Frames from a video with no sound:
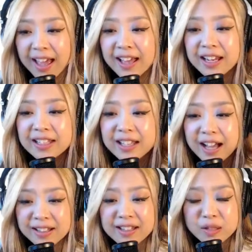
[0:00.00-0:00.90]
And the
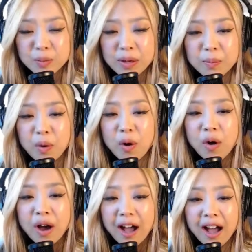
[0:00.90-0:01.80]
youngest
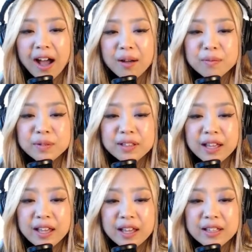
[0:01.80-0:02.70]
people have
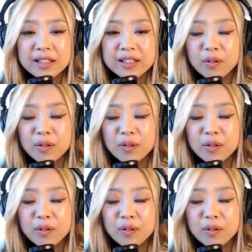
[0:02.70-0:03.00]
the